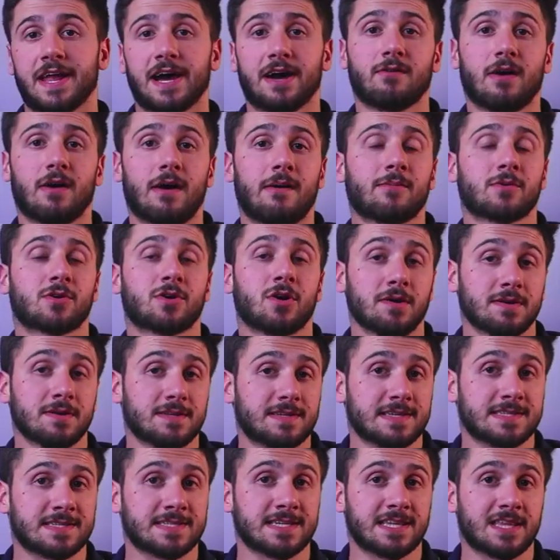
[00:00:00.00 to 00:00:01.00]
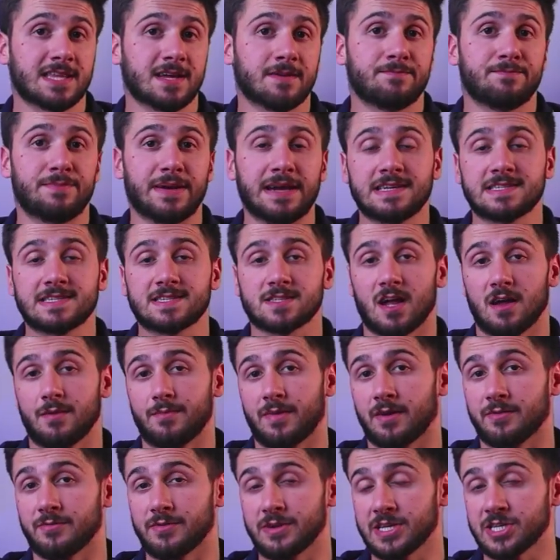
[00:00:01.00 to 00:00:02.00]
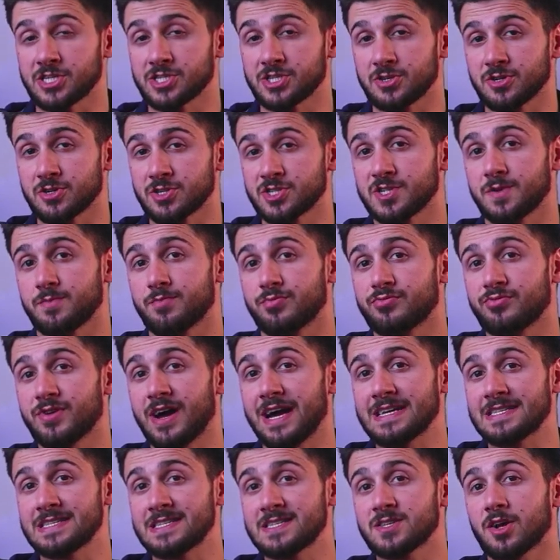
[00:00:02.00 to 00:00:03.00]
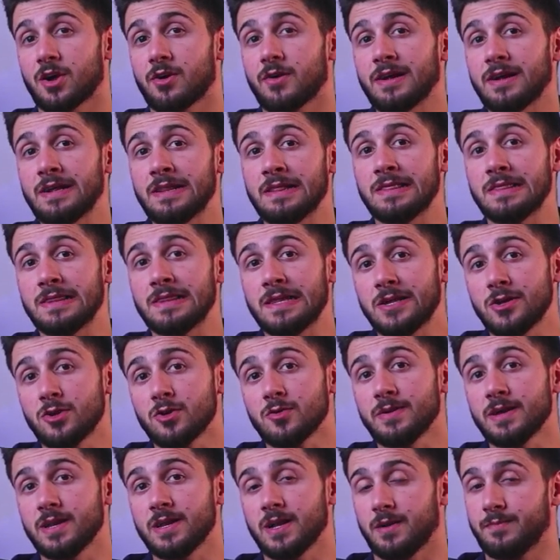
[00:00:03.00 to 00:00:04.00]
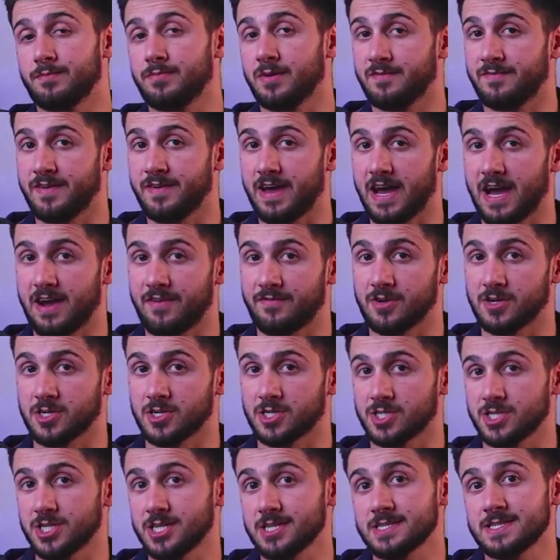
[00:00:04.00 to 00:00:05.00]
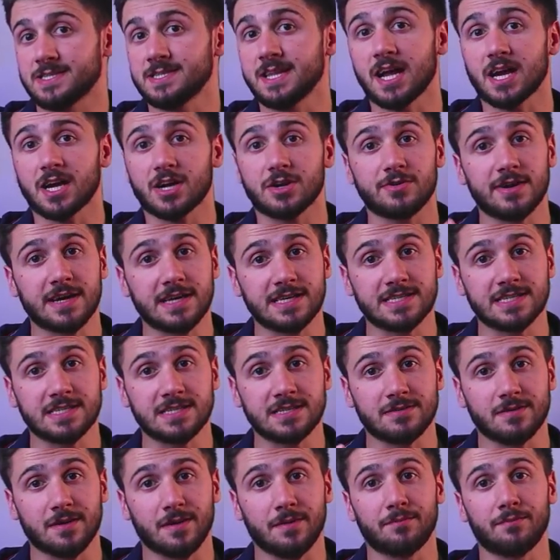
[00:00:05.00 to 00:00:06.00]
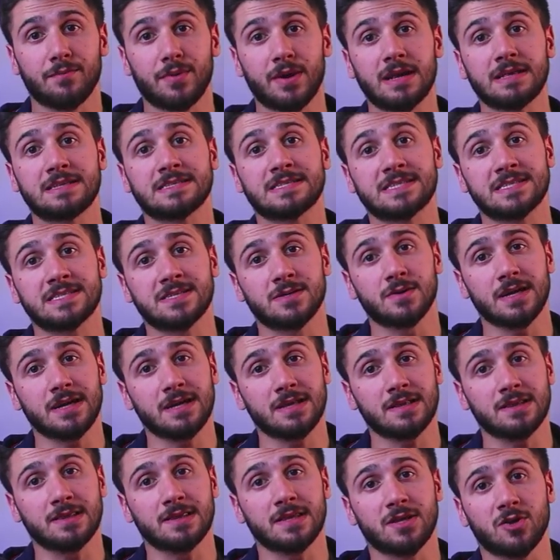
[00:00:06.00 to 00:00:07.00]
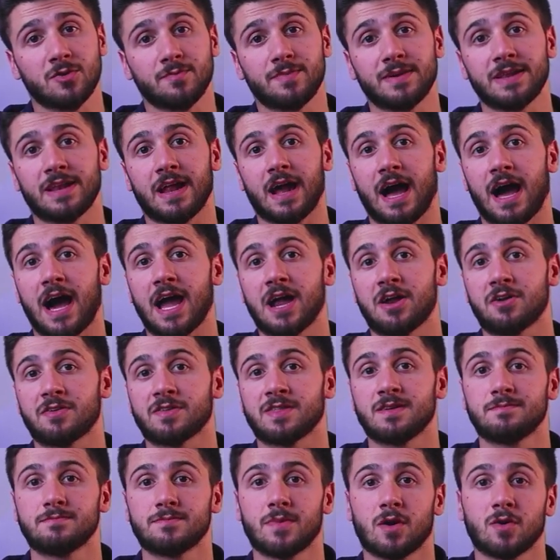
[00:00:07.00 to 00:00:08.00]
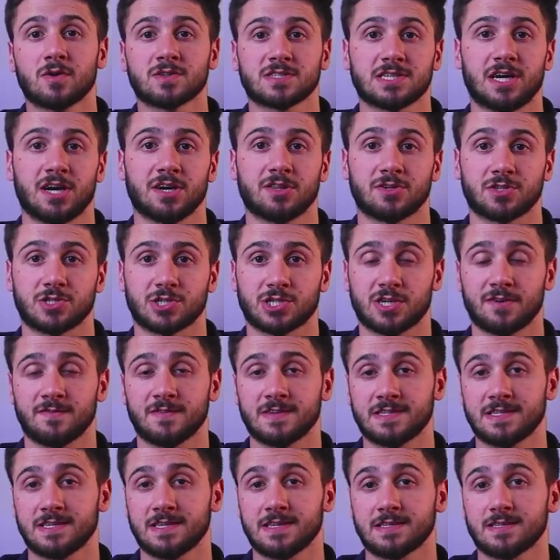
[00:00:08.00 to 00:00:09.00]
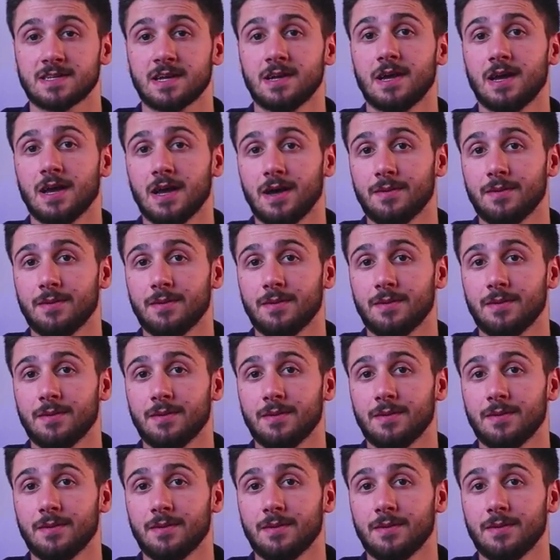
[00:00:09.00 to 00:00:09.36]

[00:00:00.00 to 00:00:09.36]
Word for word: Now, I'm going to say that based on my research, the prices are a little bit above average. It's not crazy, but it's still a little bit higher than most other services,